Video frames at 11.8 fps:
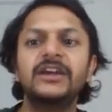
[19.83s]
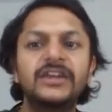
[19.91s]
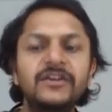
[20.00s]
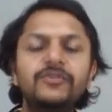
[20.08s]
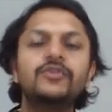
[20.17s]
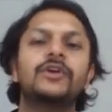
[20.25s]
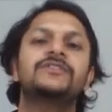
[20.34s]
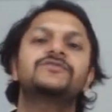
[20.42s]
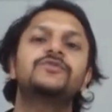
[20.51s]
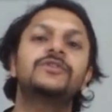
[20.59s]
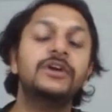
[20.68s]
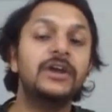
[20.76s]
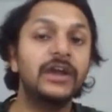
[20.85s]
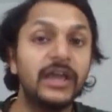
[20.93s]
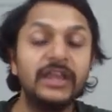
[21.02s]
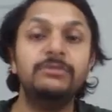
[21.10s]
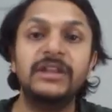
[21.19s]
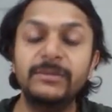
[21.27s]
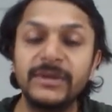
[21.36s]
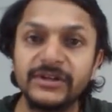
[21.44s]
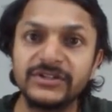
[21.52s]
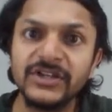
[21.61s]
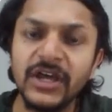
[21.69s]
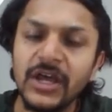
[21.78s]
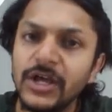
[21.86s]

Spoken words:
Give your answer in millimeters.